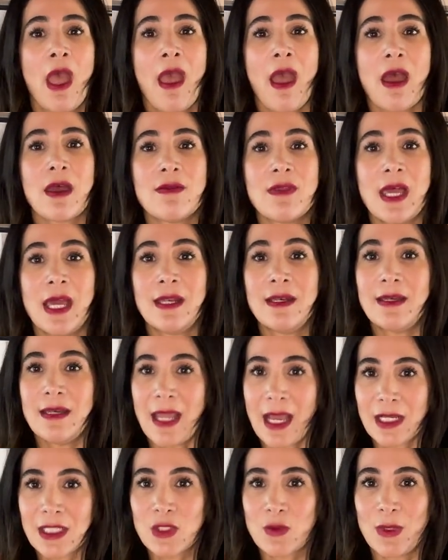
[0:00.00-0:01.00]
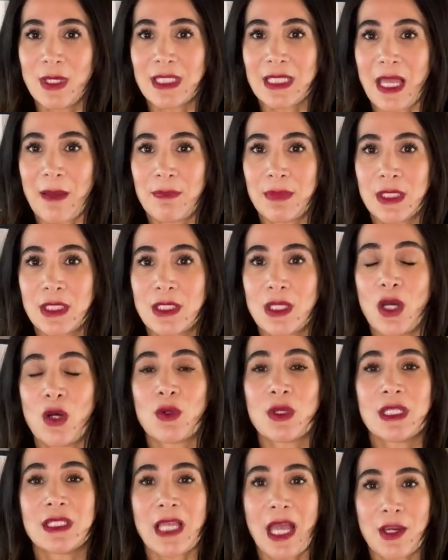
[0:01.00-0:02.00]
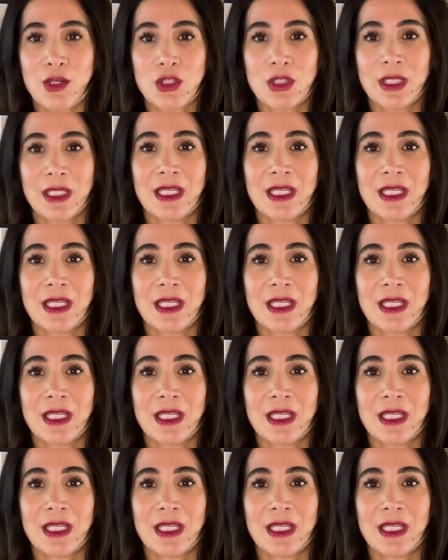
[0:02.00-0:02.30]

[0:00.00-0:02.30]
and then next week's episode is actually